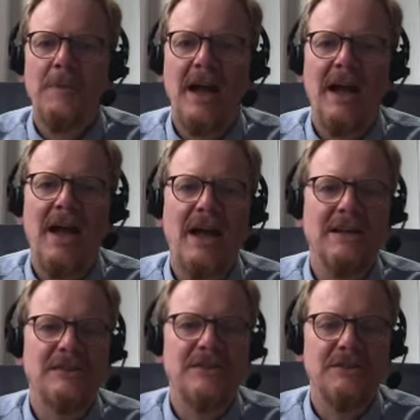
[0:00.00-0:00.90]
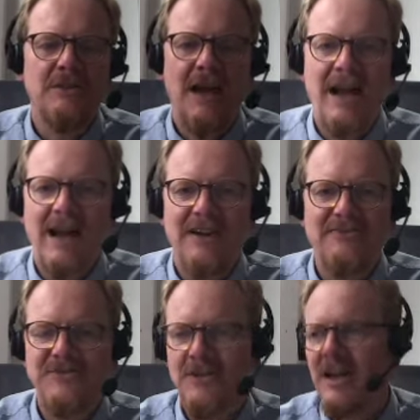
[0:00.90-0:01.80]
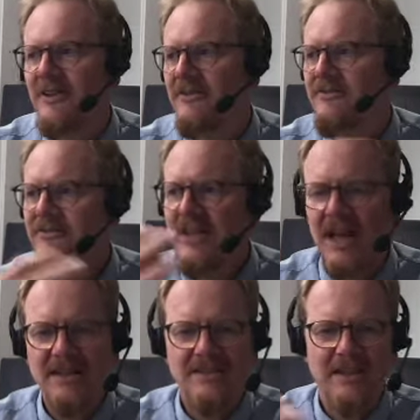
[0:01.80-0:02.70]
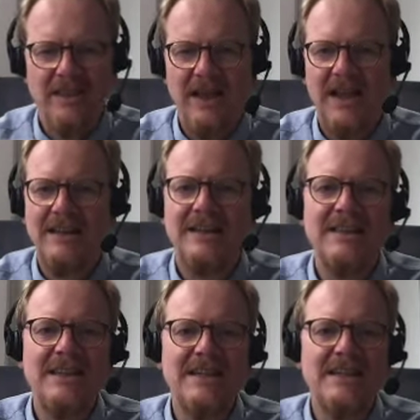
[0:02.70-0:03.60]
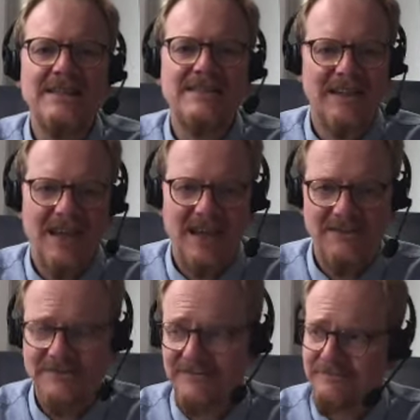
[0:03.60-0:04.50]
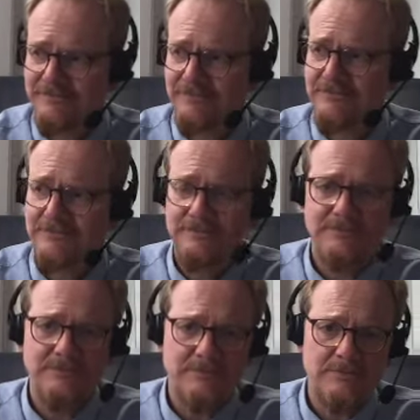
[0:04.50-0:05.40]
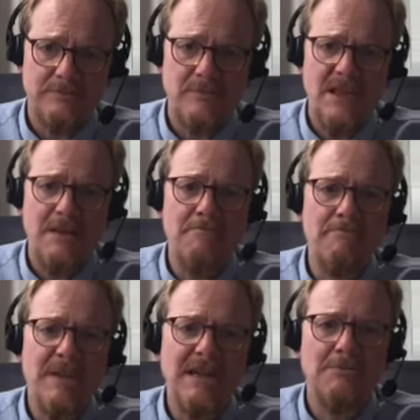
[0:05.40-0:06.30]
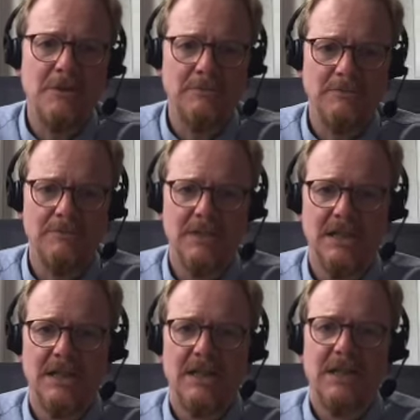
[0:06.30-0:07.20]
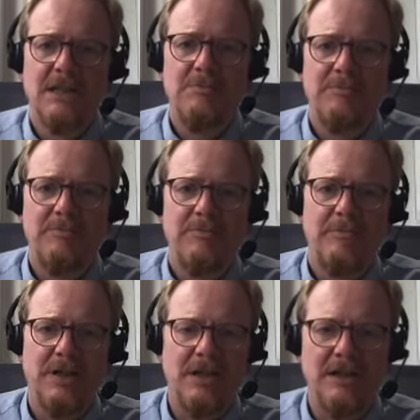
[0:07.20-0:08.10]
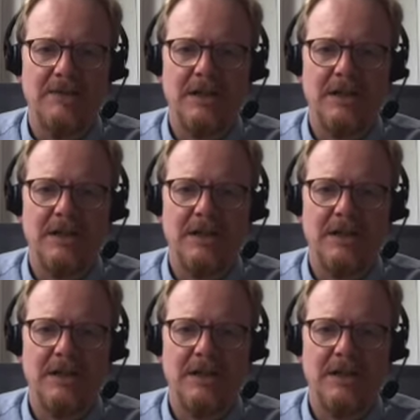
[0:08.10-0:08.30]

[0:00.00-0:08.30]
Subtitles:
and you have to have data that at least have a minimum, a